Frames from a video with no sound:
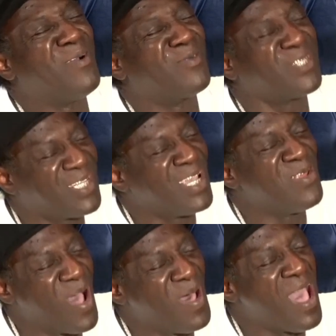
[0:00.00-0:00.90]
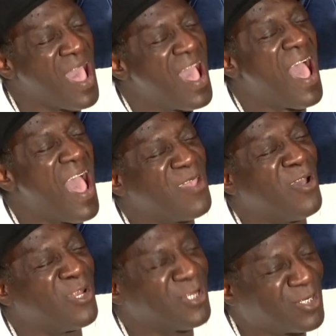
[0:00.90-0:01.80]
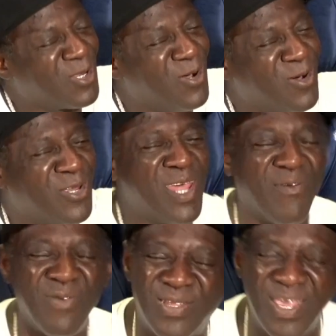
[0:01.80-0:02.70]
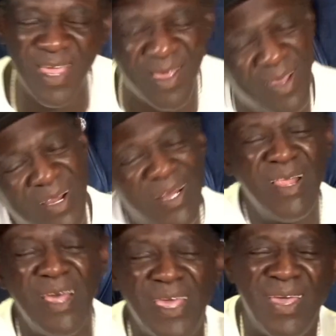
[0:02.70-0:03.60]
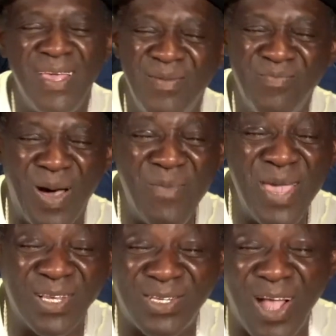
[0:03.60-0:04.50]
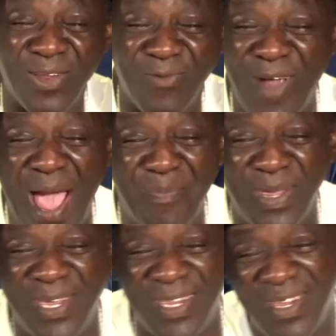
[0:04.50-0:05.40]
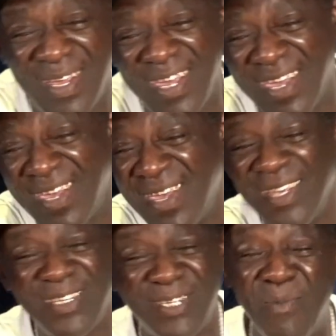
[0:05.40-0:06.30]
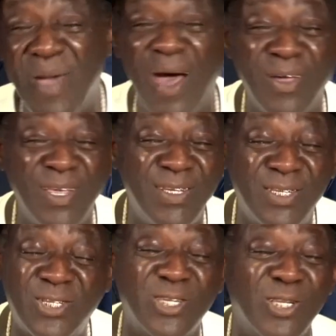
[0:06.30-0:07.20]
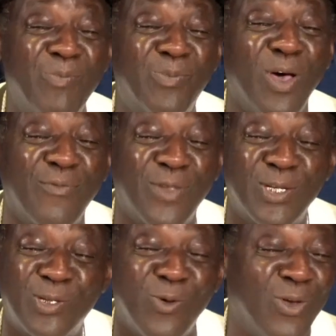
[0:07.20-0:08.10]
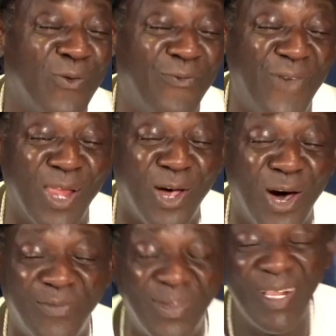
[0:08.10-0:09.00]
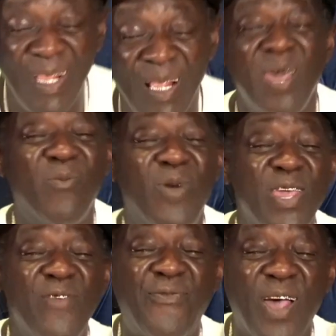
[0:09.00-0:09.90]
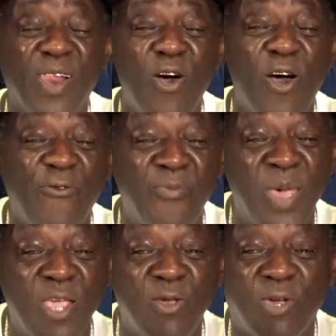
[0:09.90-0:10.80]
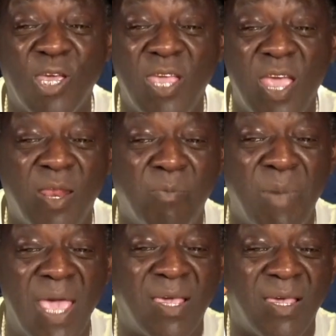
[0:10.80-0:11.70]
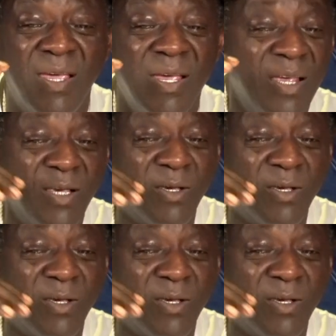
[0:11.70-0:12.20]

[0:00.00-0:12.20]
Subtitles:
sitting high on the stool and everything. My man started rapping. Somehow he slipped off the stool and fell off. And when he fell off, man, you can hear in the mic, he go,